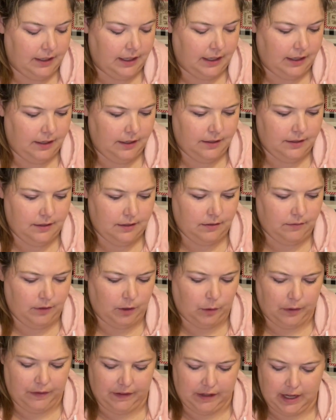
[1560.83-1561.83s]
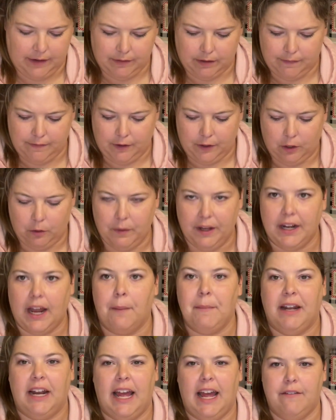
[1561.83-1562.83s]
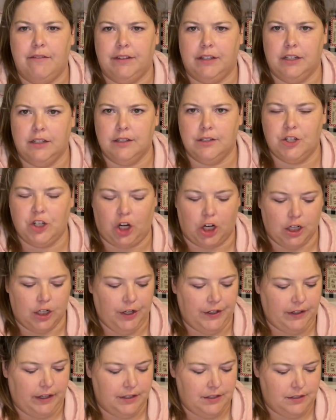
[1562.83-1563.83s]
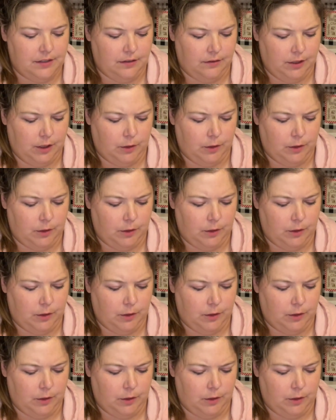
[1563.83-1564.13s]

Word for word: I don't know where the cover photo went. I mean, I have the chart. I just don't know